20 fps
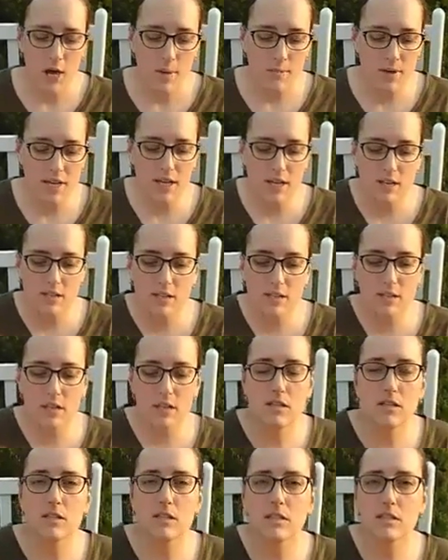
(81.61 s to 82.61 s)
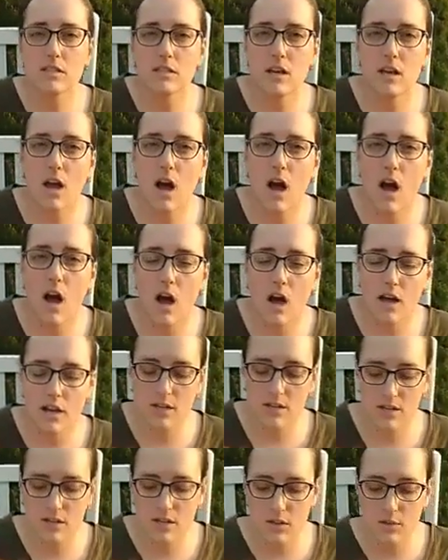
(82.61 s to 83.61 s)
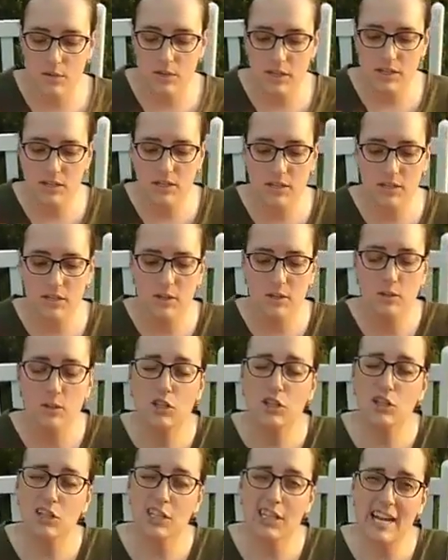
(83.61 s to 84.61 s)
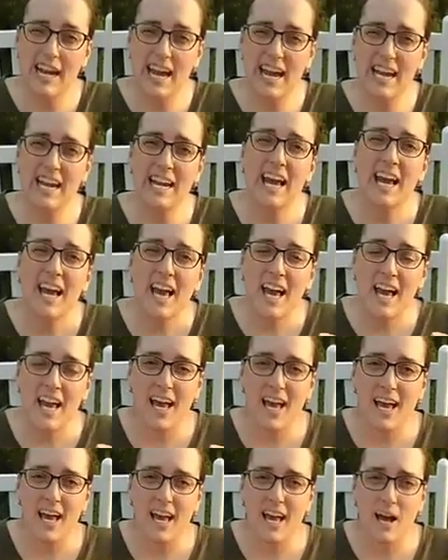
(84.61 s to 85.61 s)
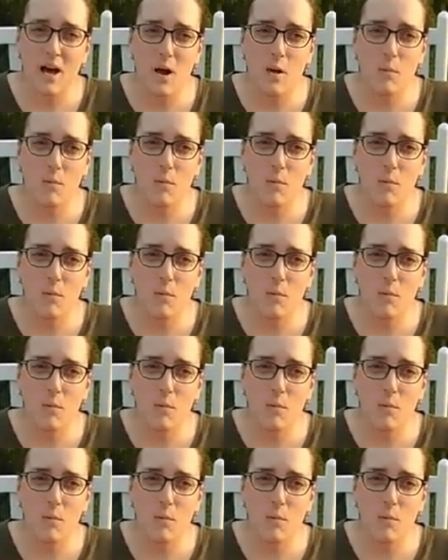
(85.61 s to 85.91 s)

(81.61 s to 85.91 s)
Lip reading: Because since this is going to create a